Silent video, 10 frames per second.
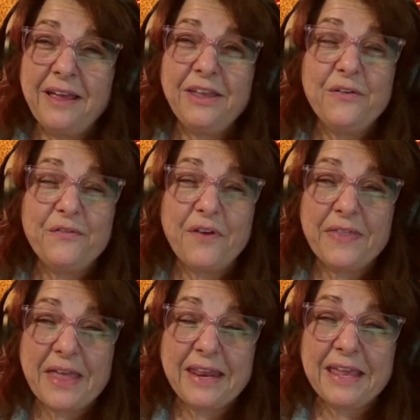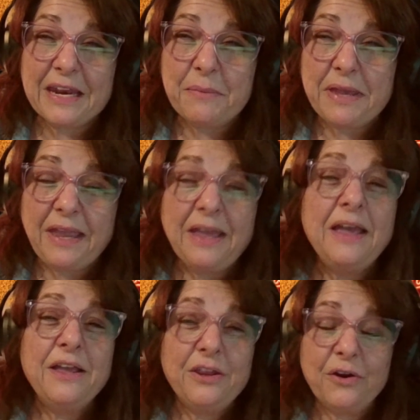you find that enemy,
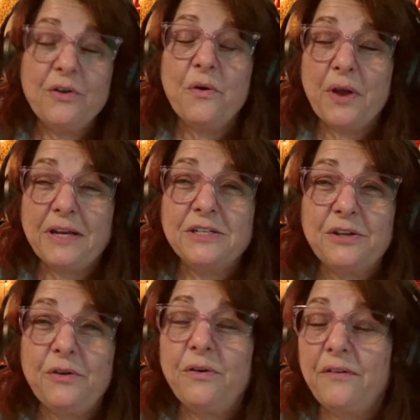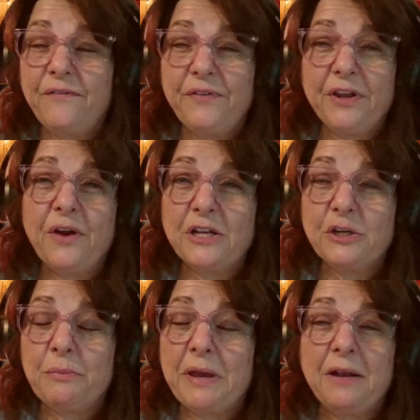you're going to figure out
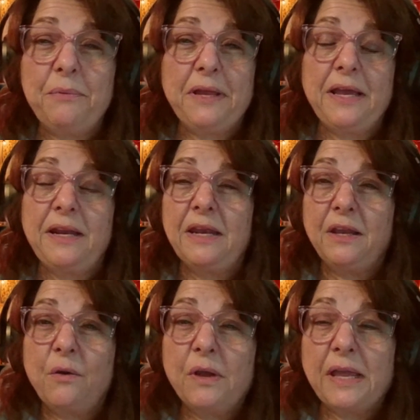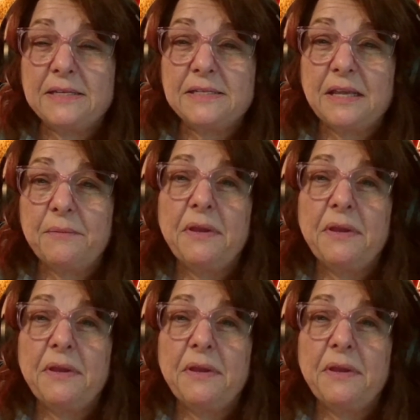your battle plan and go against them.